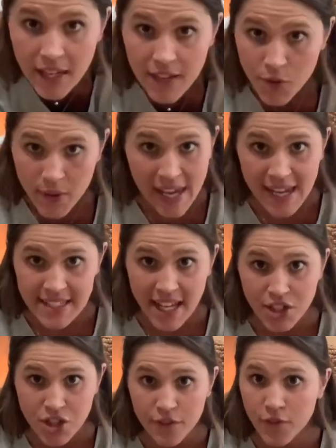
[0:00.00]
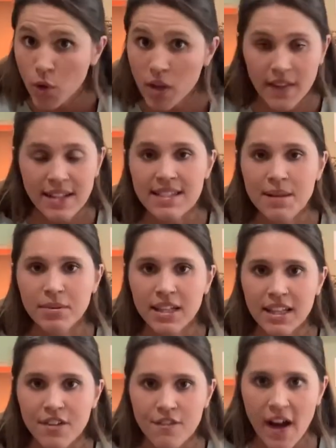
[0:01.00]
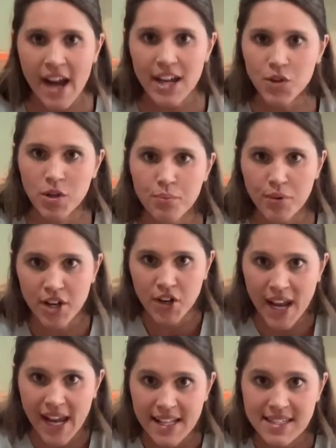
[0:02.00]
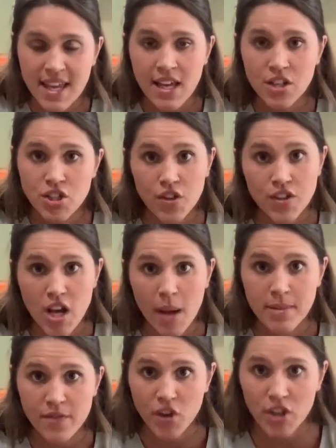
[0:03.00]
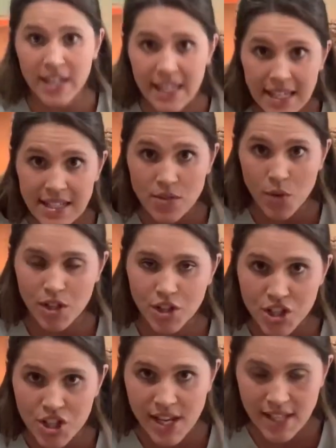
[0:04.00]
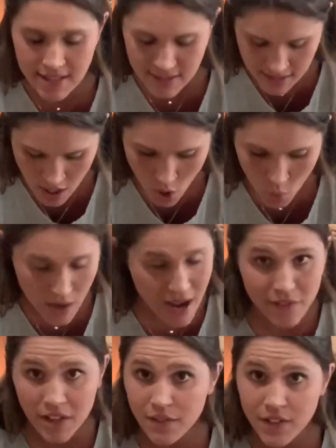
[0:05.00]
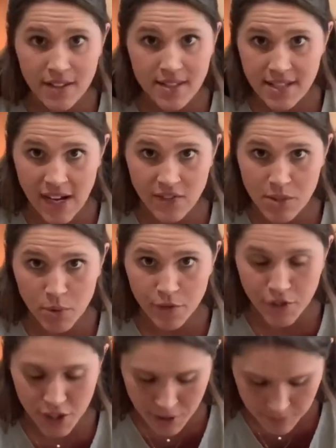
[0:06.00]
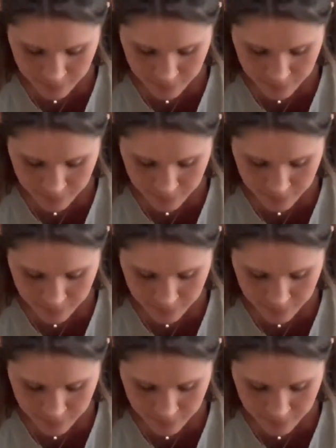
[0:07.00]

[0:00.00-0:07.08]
If you can't touch the floor, that's completely fine. You can bring your hands to the tops of your knees or your shins, wherever it feels comfortable for you.